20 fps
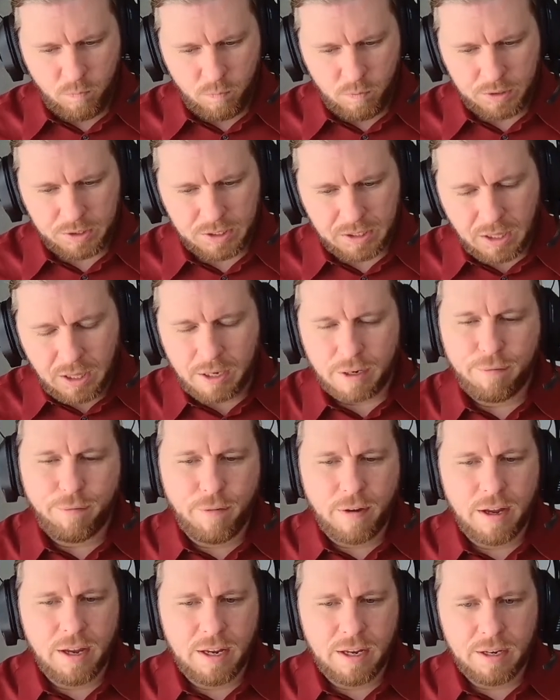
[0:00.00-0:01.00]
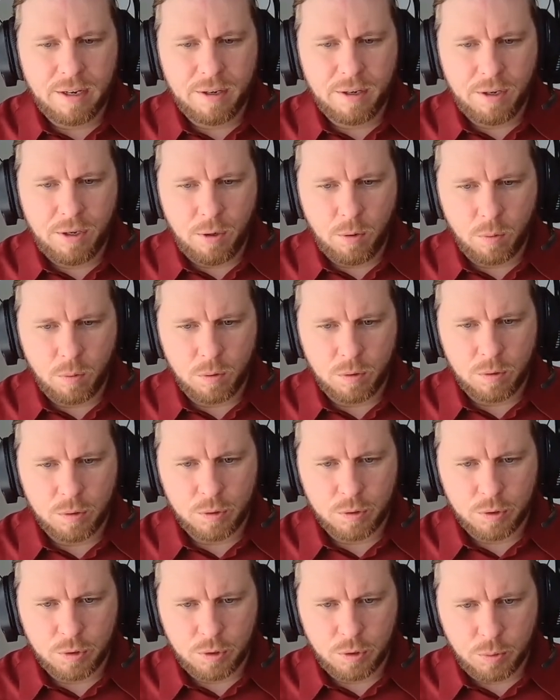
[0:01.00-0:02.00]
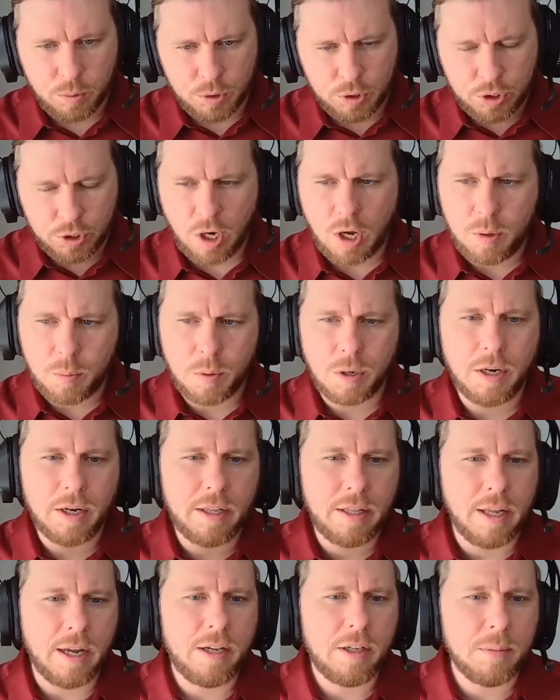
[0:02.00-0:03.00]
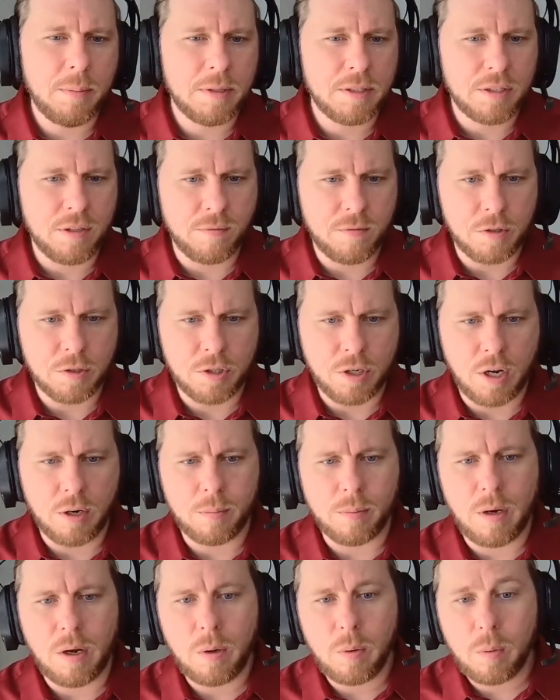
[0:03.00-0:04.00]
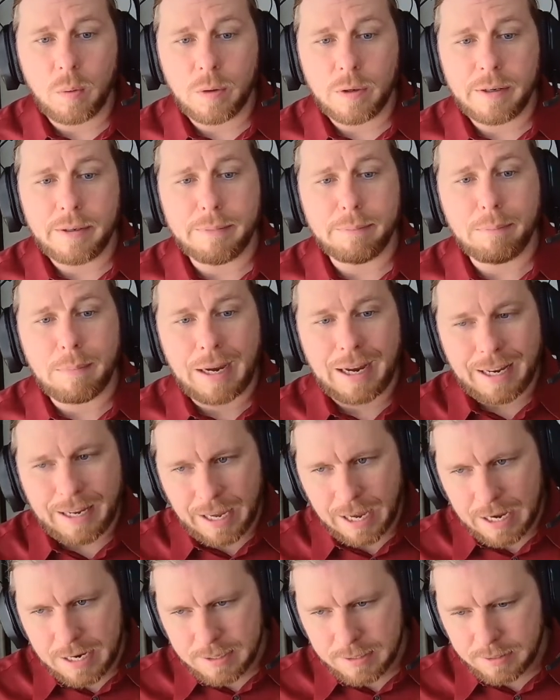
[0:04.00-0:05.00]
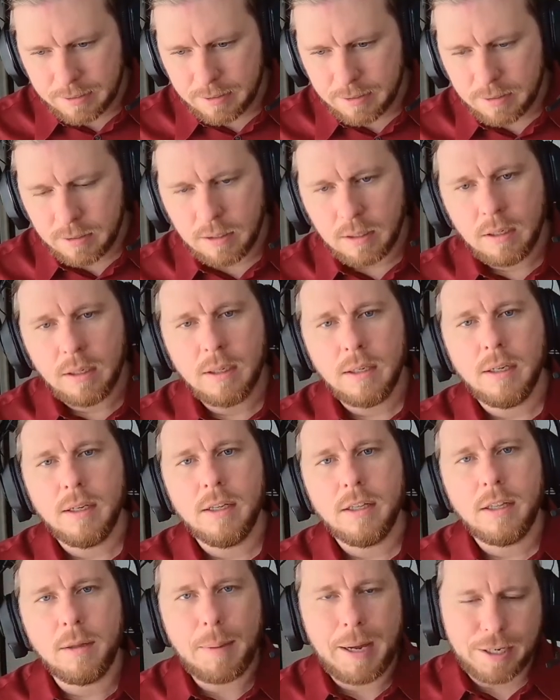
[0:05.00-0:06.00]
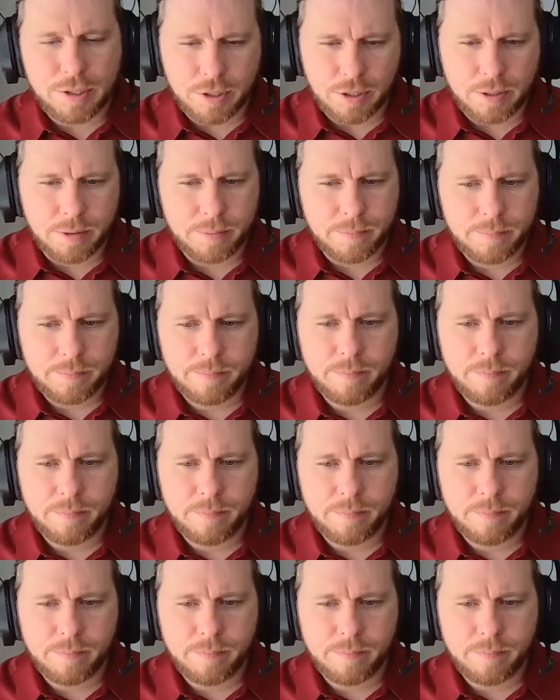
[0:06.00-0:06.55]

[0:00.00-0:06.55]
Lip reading: Solidifying your genre and the elements of your genre, or in my case, the magic.